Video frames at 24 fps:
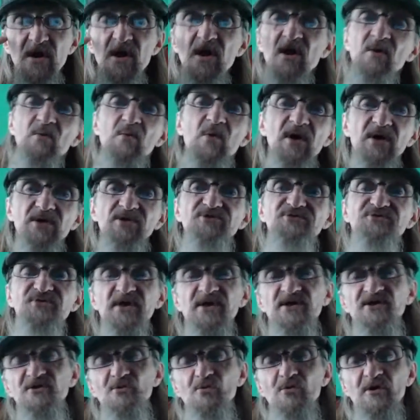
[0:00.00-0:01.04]
Well, in
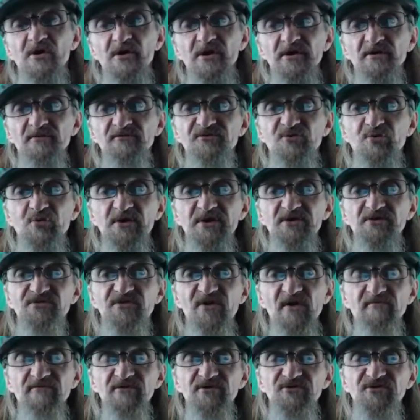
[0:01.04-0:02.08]
January of
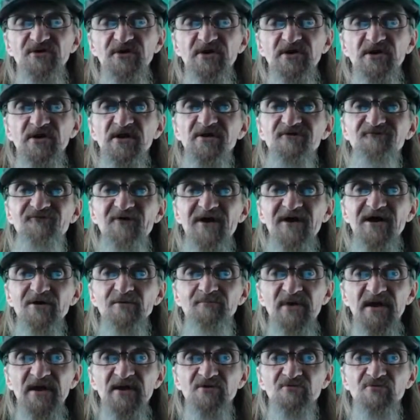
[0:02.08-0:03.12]
2017, he
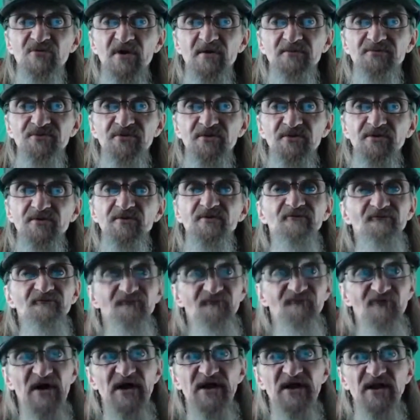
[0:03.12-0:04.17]
filed bankruptcy,
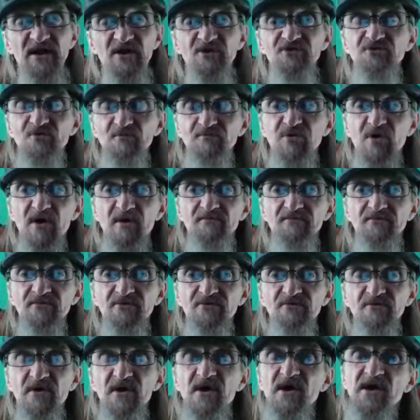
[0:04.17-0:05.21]
financial
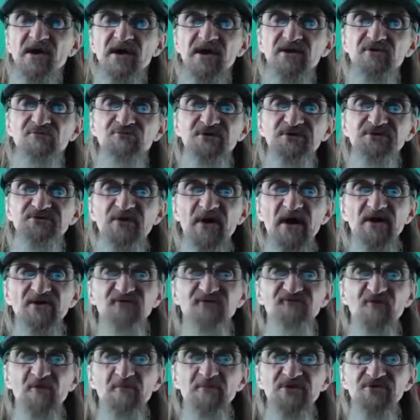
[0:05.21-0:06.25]
problems. He resigned
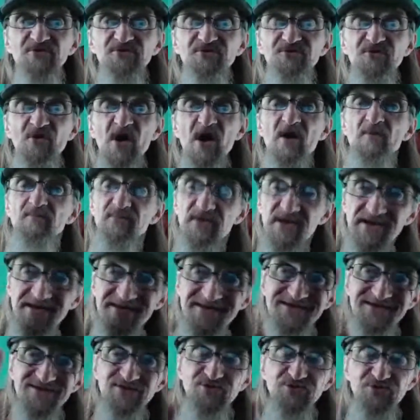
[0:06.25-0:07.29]
from his job
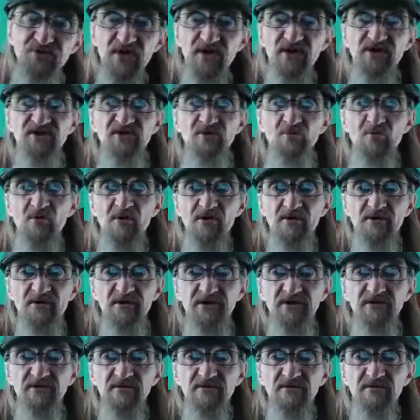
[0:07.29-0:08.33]
in
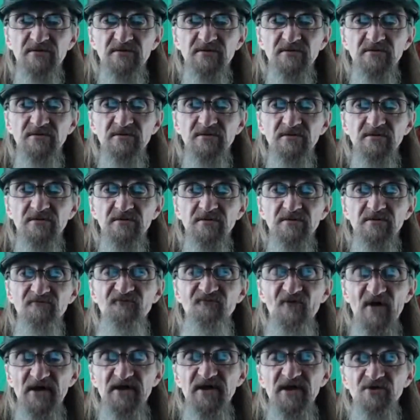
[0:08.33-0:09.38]
January,
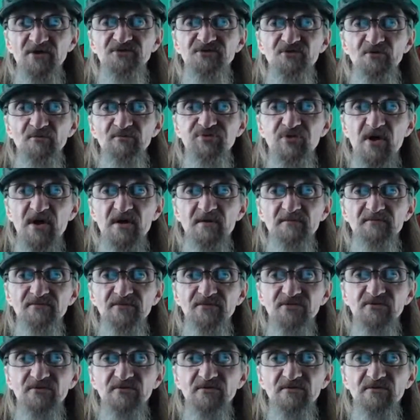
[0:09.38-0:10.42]
financial
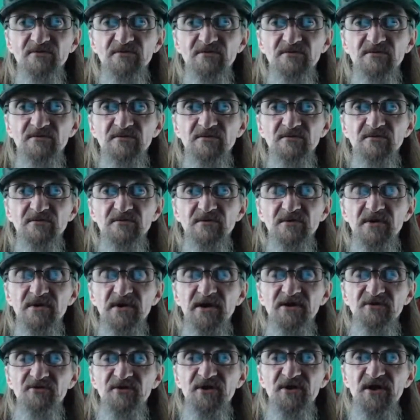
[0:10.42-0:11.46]
problems.
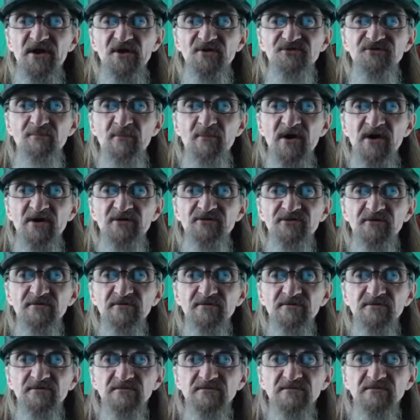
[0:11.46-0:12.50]
And the next month,
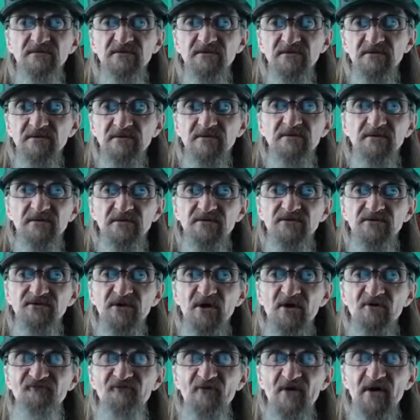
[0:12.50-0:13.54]

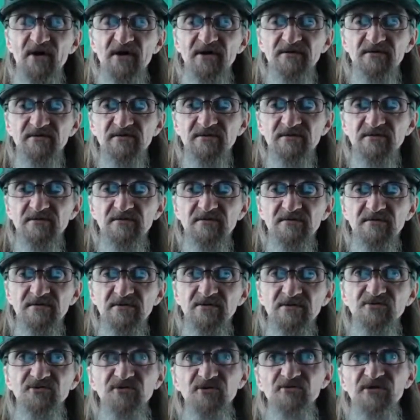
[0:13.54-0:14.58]
Delphi.
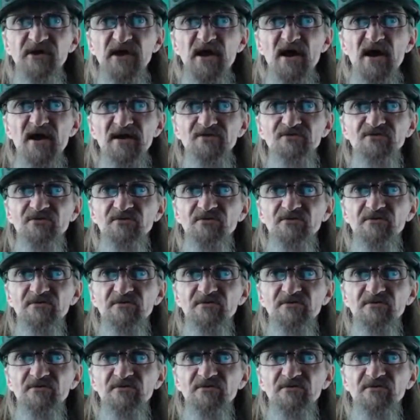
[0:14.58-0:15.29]
Do the odds.